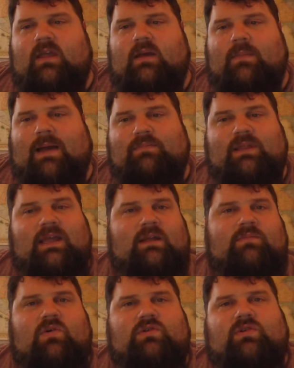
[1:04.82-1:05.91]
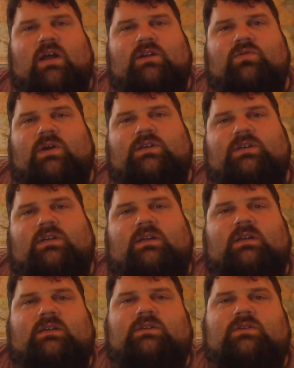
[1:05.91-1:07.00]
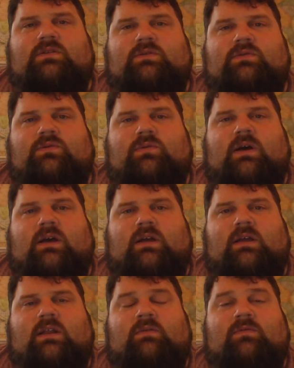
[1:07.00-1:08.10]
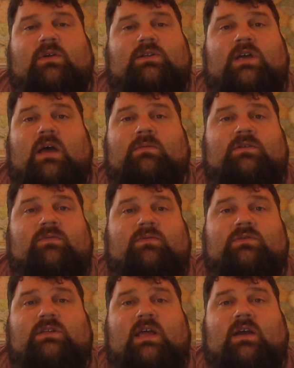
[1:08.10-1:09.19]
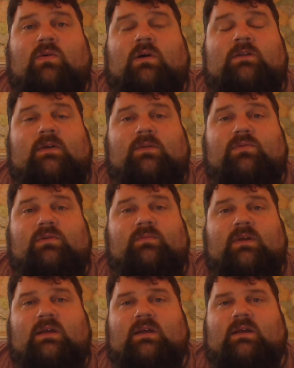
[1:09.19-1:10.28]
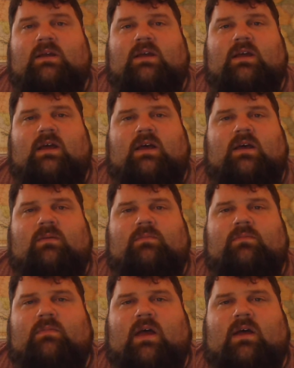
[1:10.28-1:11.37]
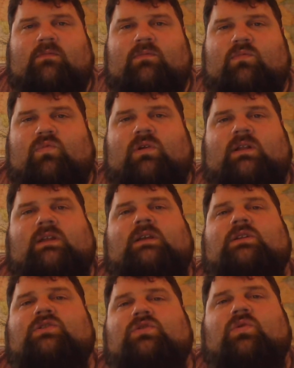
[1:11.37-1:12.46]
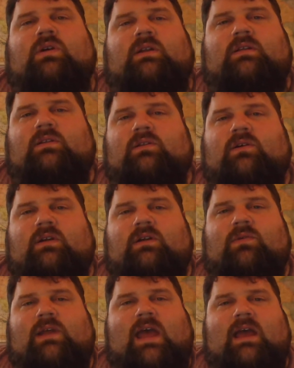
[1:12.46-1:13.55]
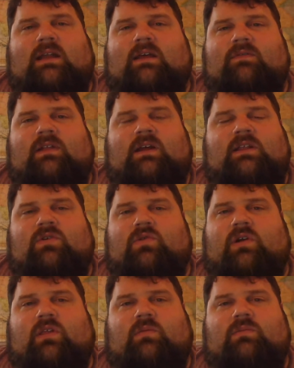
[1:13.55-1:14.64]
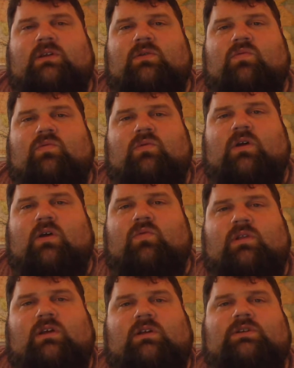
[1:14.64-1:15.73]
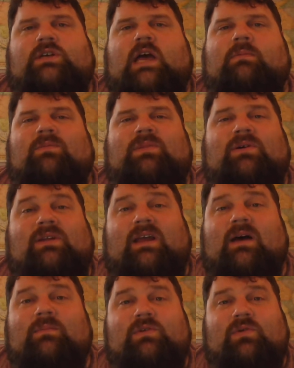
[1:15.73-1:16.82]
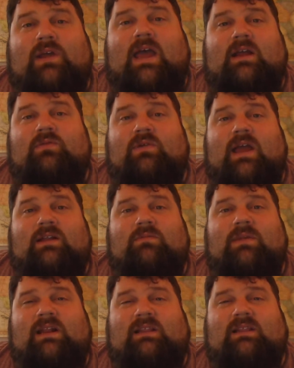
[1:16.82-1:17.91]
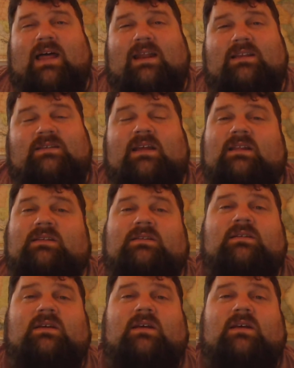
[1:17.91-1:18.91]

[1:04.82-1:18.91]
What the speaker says: My plan post graduation is to get a job as a full stack web developer. I've really enjoyed learning React. I feel like the curriculum did a really good job of building up to React. React made a lot of sense